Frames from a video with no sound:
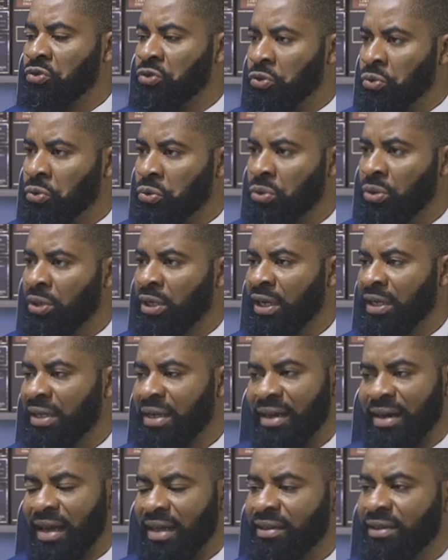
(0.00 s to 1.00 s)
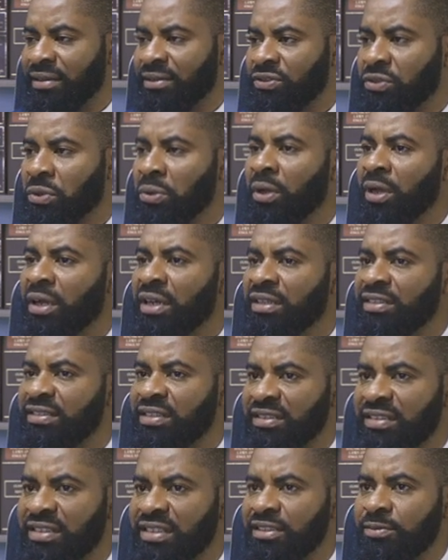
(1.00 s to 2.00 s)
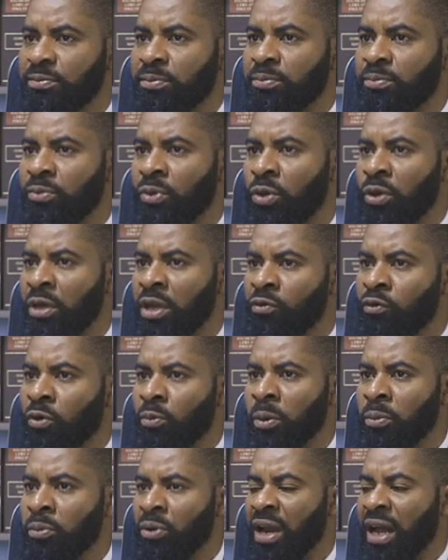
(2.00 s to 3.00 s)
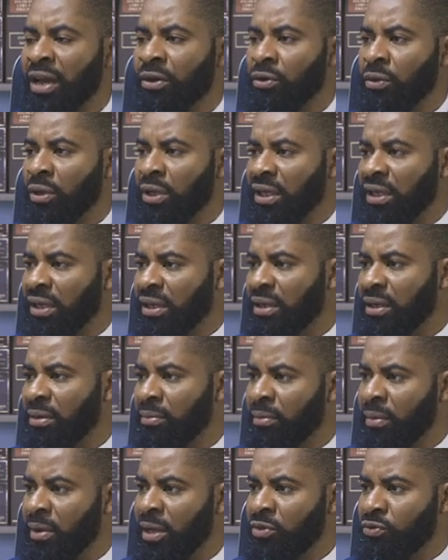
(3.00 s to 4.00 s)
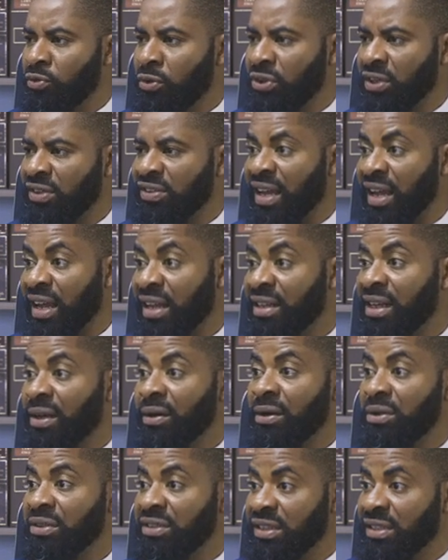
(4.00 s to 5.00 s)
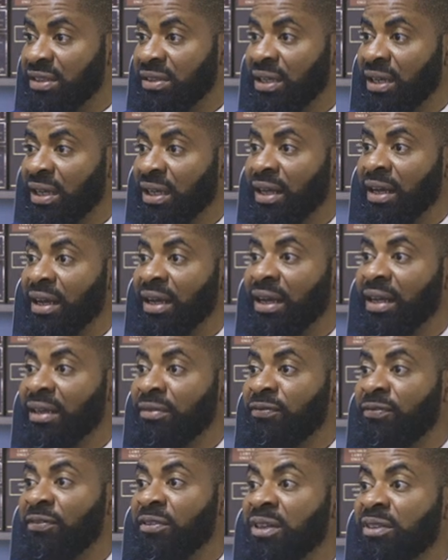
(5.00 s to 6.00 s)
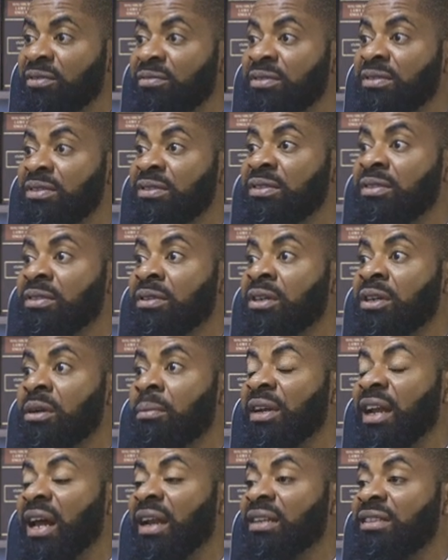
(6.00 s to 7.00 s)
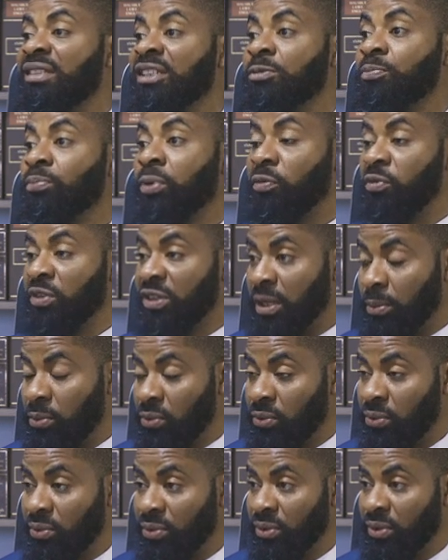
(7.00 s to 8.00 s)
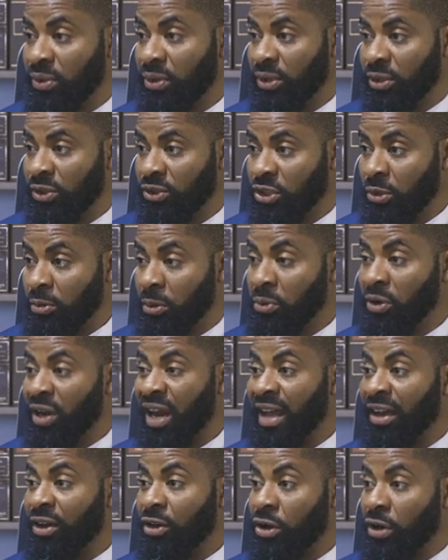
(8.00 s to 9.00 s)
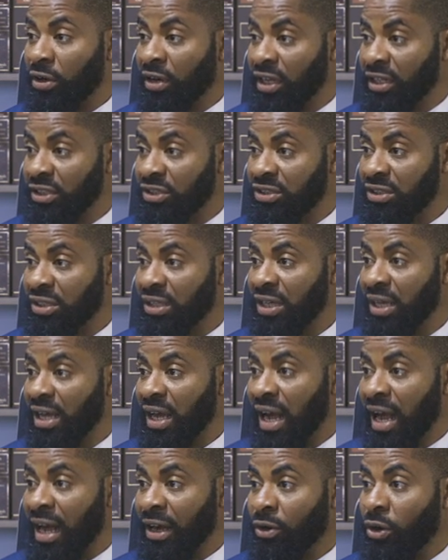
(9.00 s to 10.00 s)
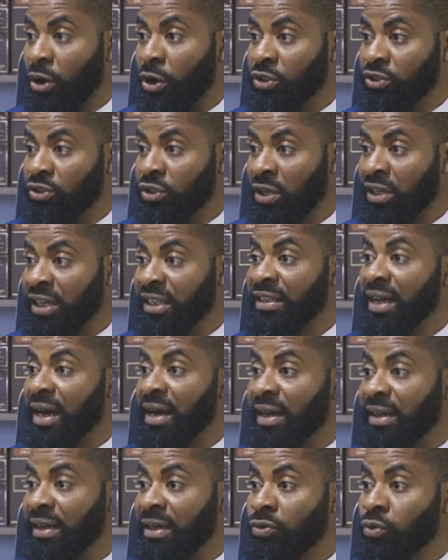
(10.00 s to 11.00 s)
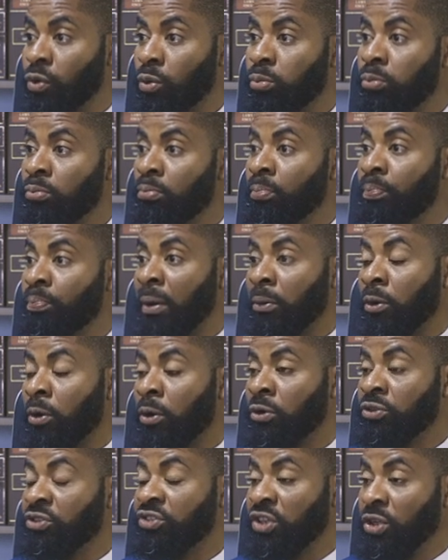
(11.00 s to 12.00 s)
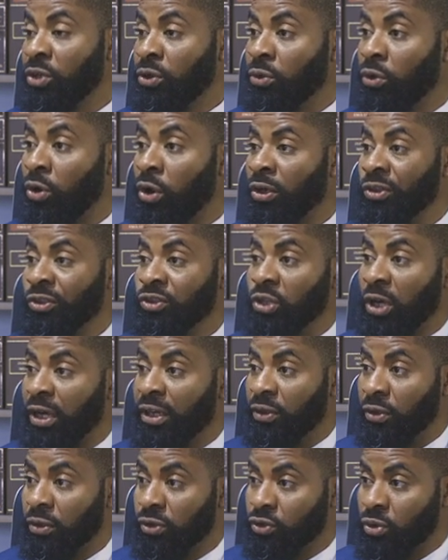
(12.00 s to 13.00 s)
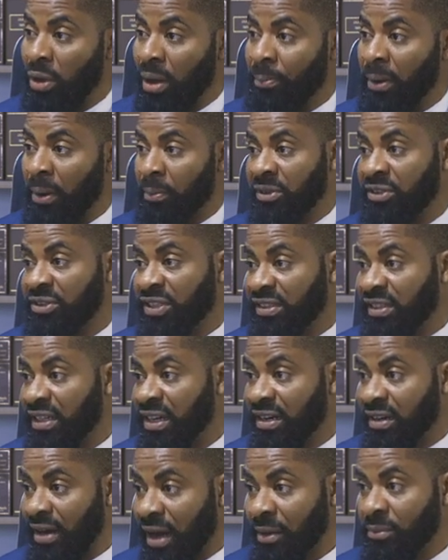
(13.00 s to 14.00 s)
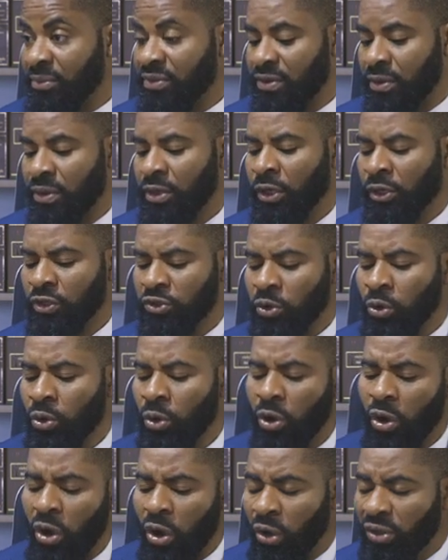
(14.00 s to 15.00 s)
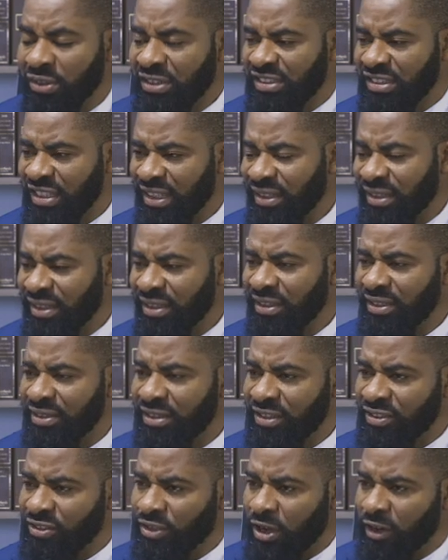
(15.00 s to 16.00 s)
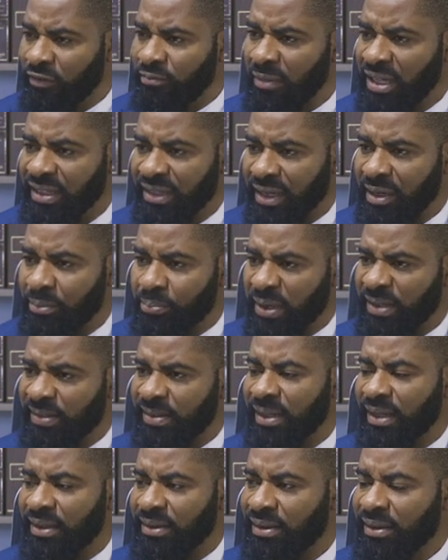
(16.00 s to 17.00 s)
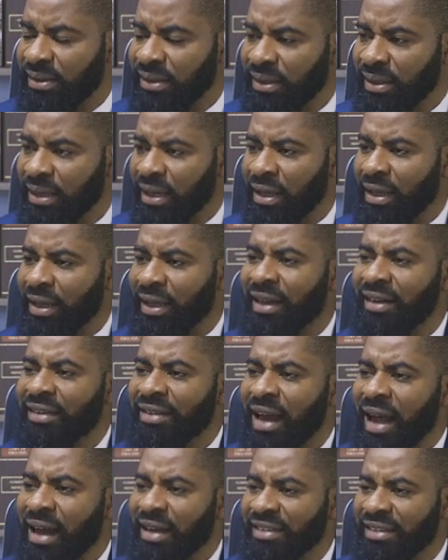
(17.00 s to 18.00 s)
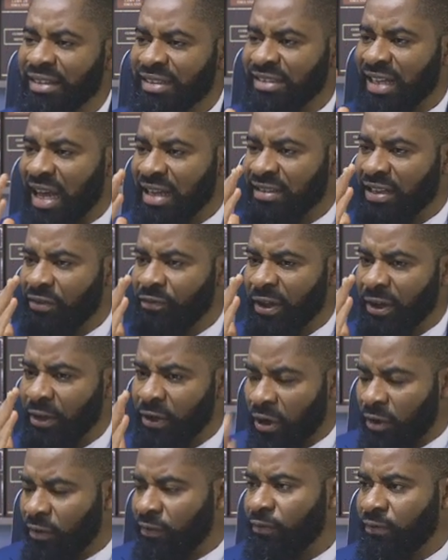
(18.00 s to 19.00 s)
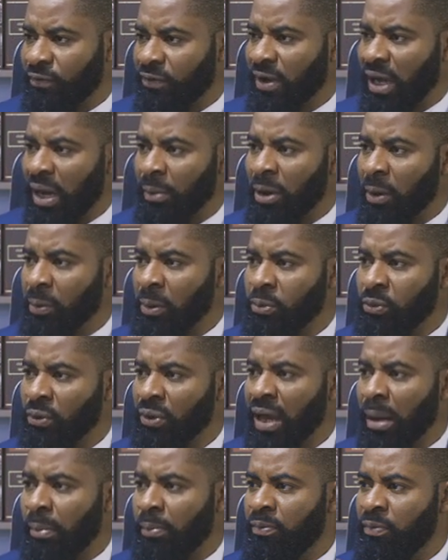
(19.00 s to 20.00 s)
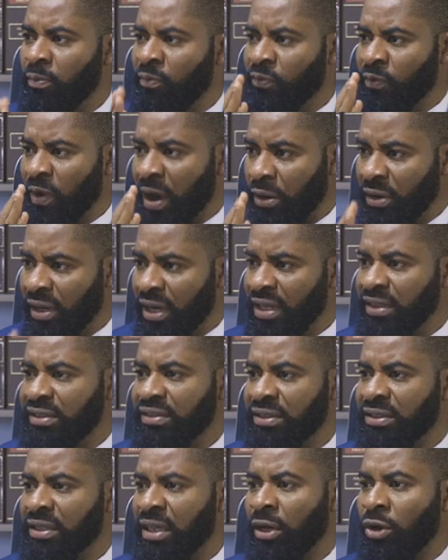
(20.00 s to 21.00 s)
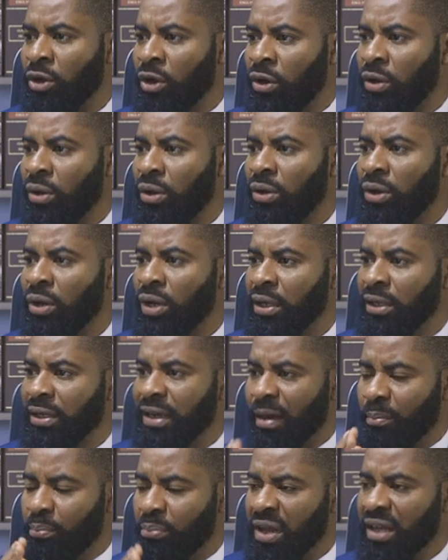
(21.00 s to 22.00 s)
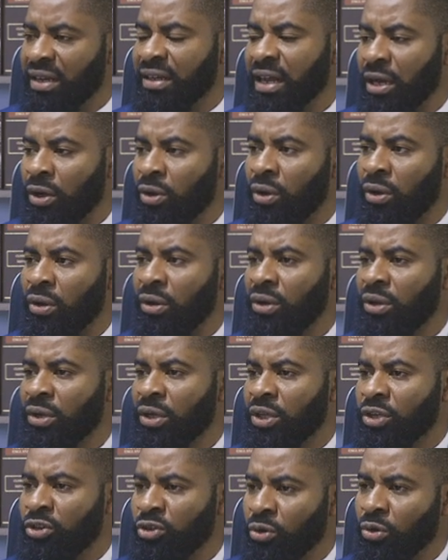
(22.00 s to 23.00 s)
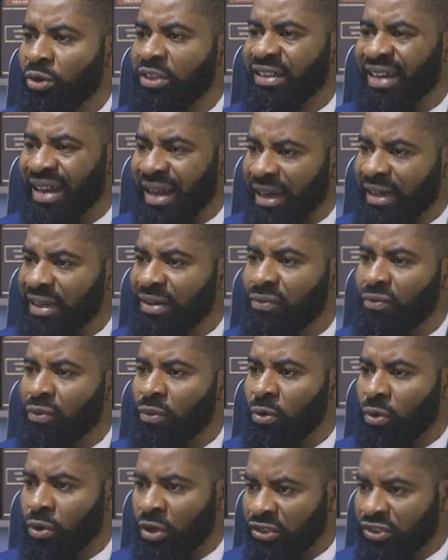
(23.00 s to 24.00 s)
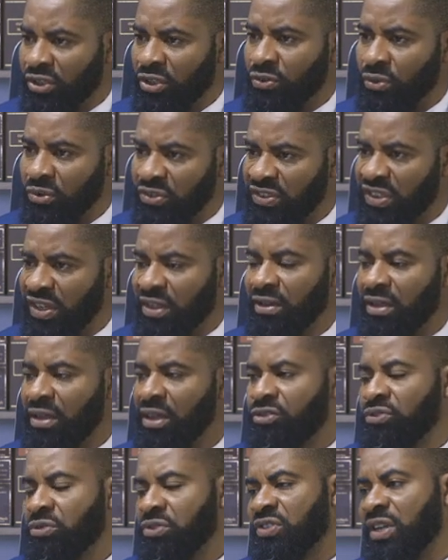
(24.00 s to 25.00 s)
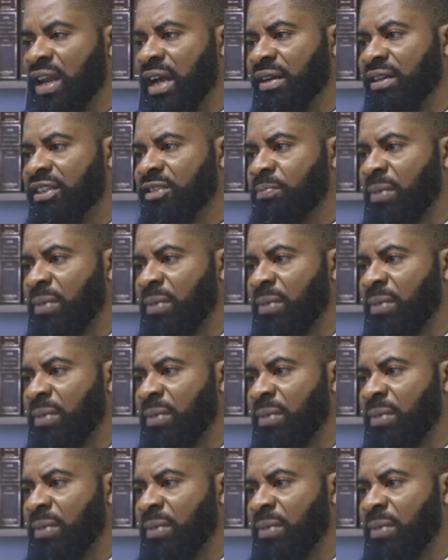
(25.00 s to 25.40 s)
do the right thing. So since evil people are doing evil things and getting away with it, criminality is profitable. So people are encouraged and urged on indirectly to continue or join those who are perpetrating crimes. So until this government and the president are decisive enough about people that violate the law, that break the law, then we will continue to see issues like this